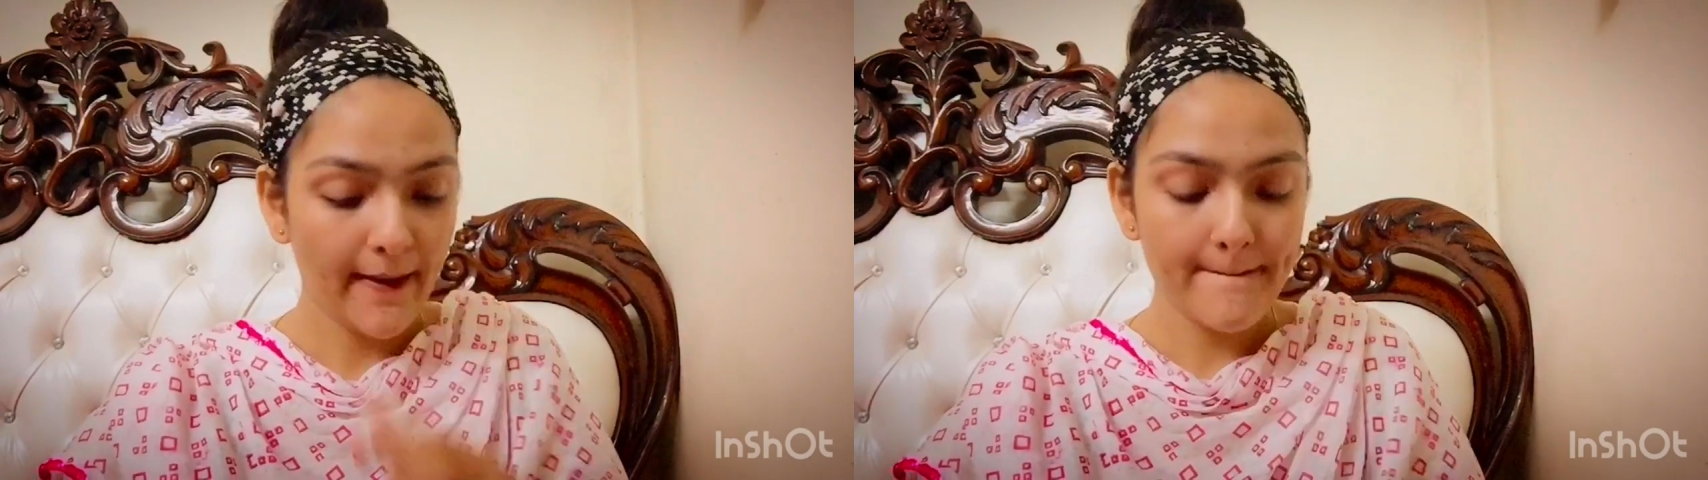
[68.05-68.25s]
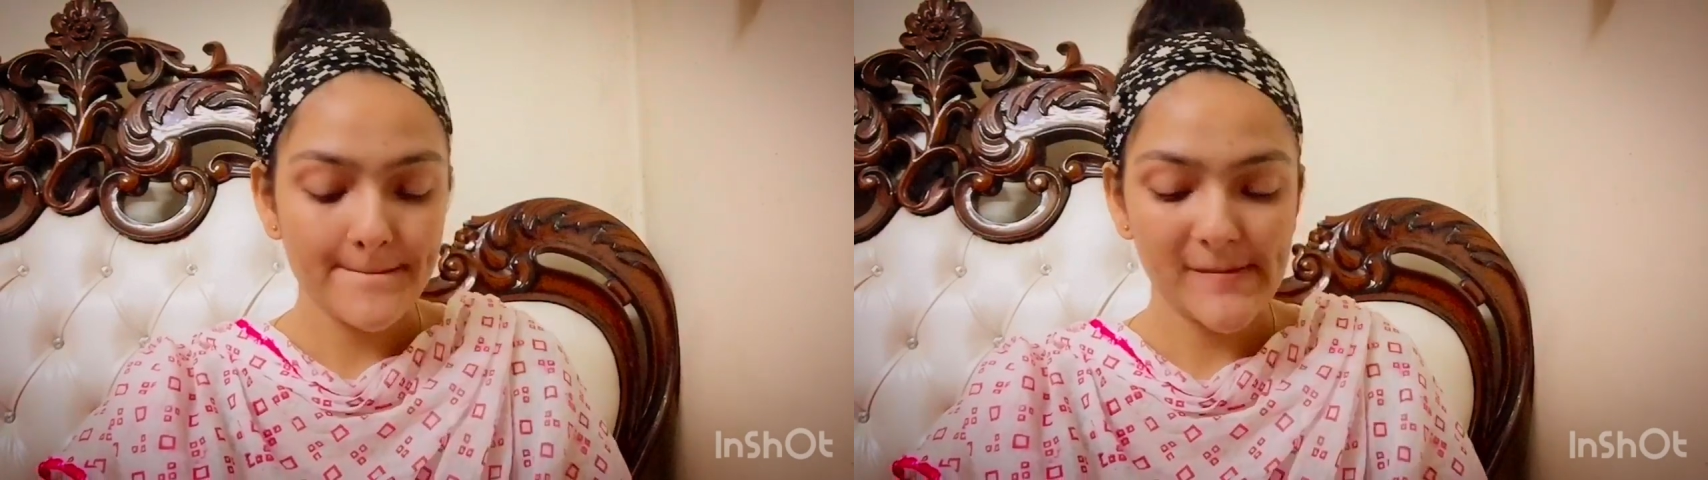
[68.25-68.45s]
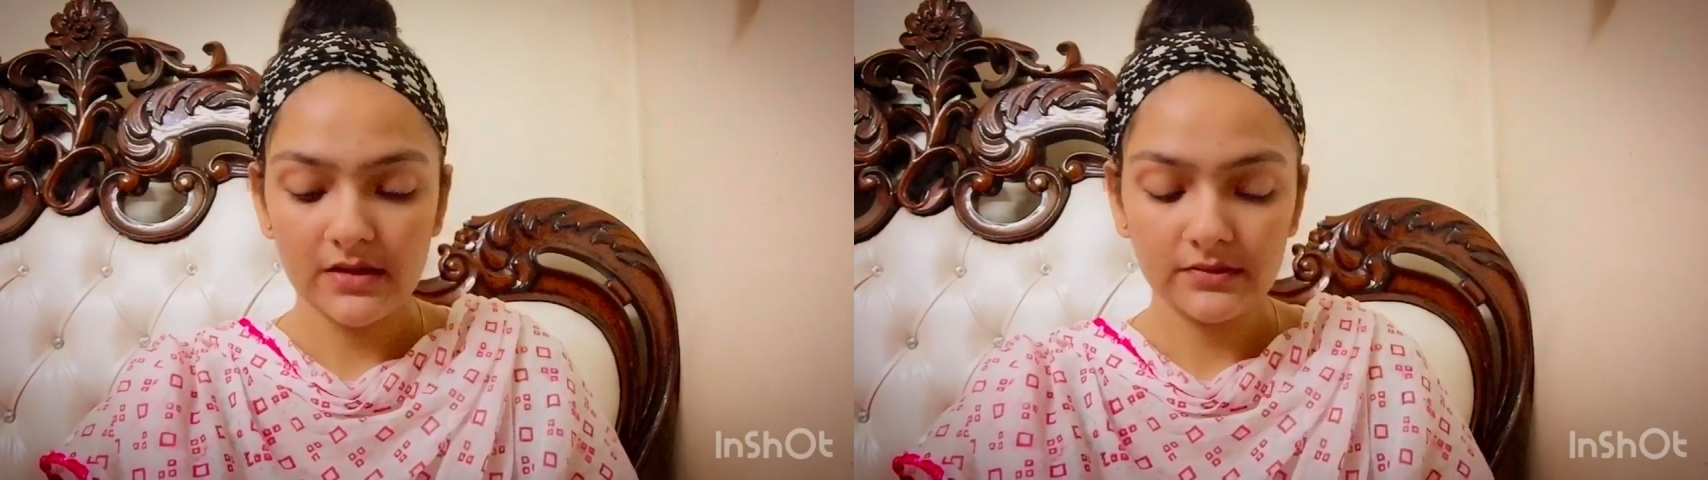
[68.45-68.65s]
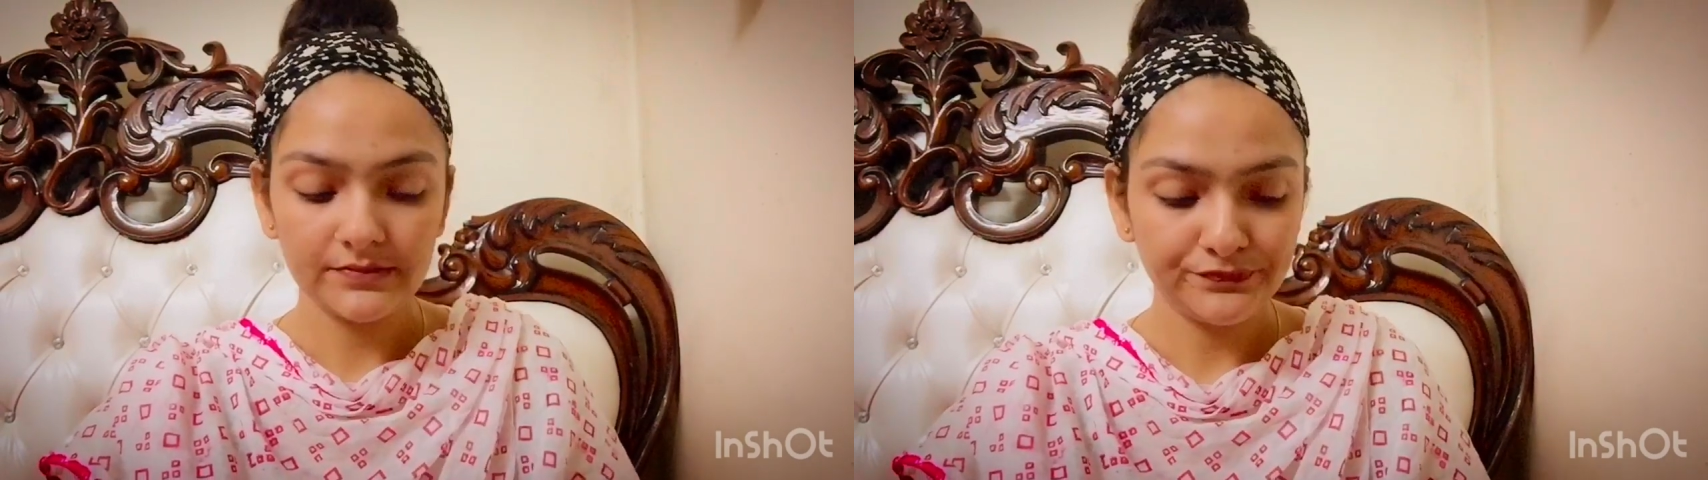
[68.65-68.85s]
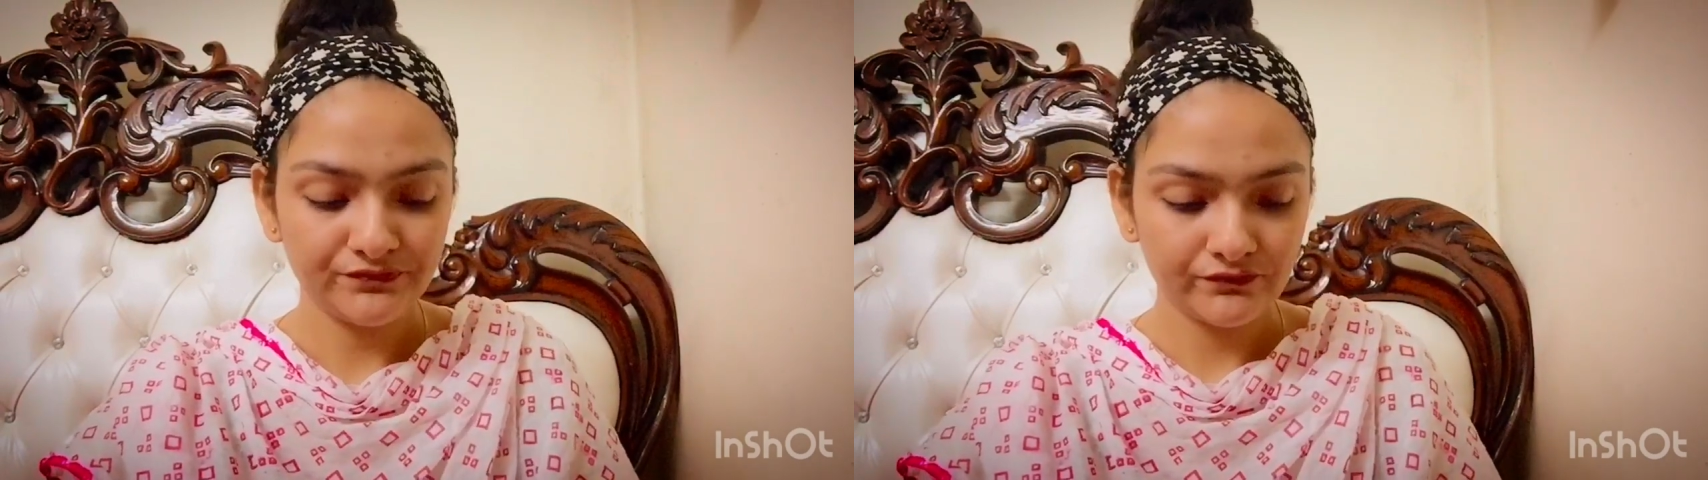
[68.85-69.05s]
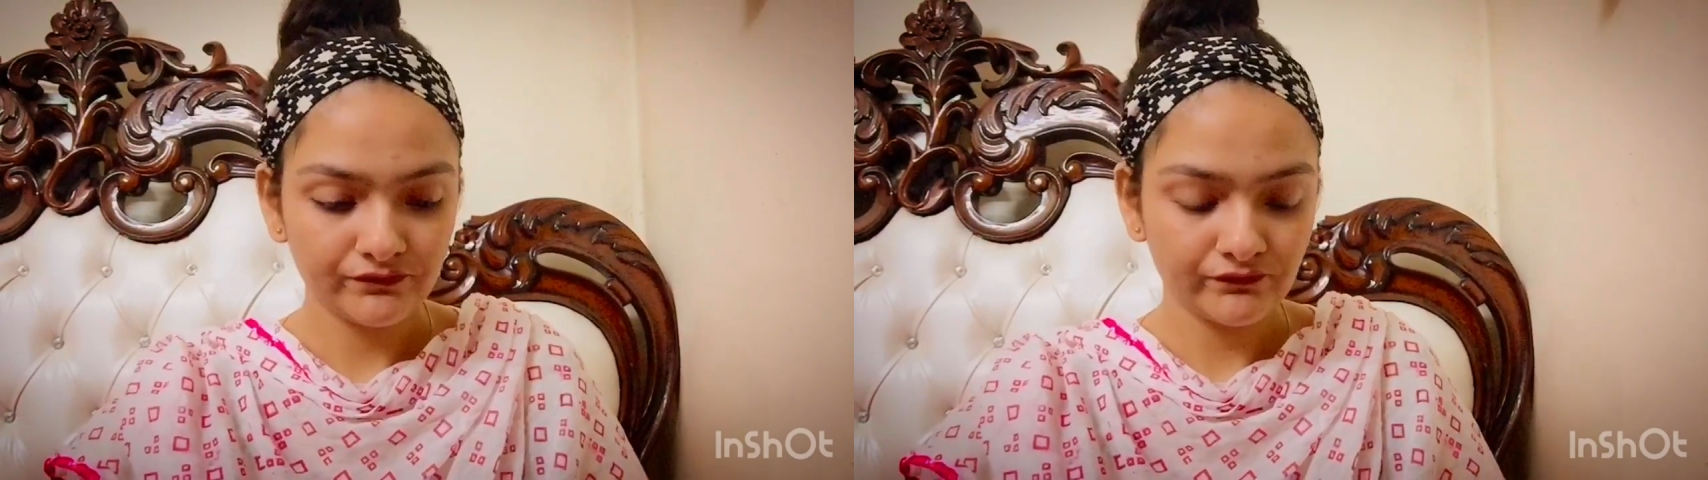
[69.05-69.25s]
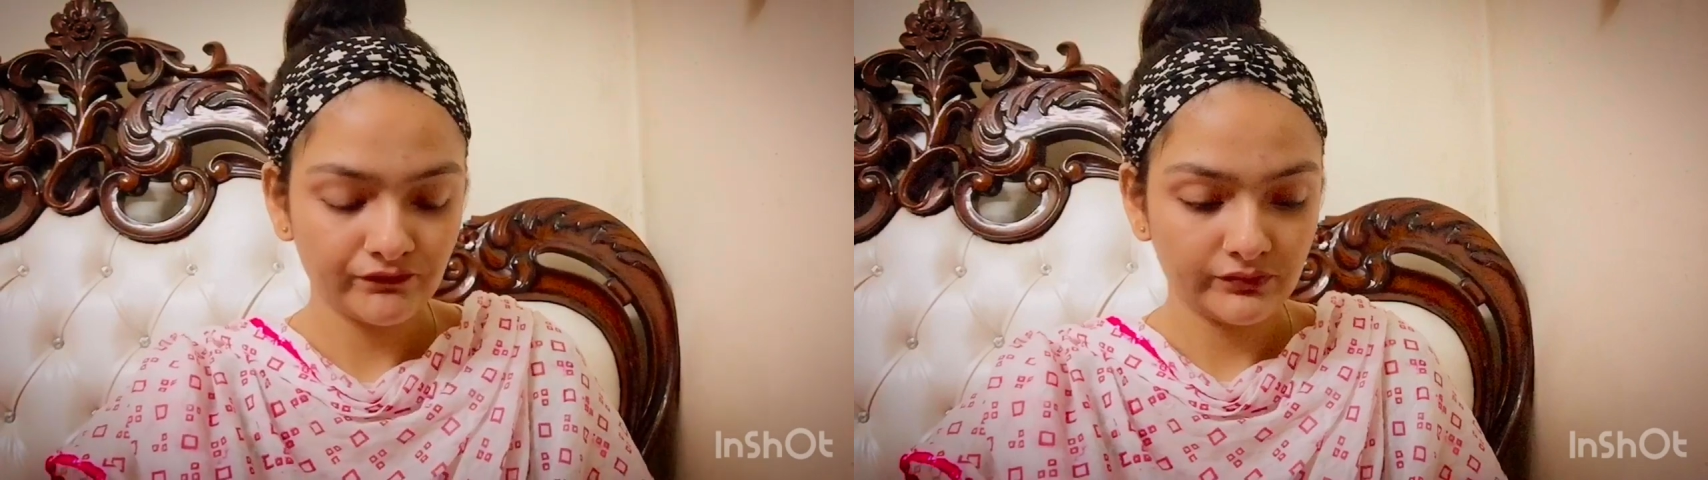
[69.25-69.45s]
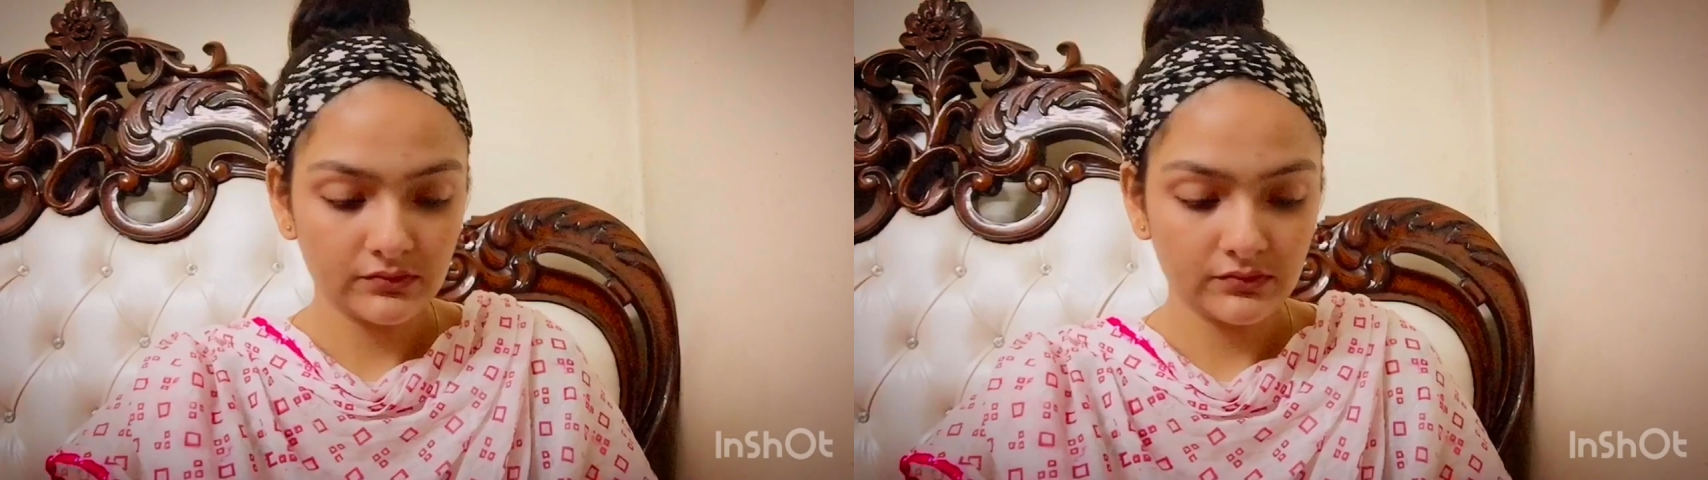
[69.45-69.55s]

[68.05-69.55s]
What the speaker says: skin, you can try it.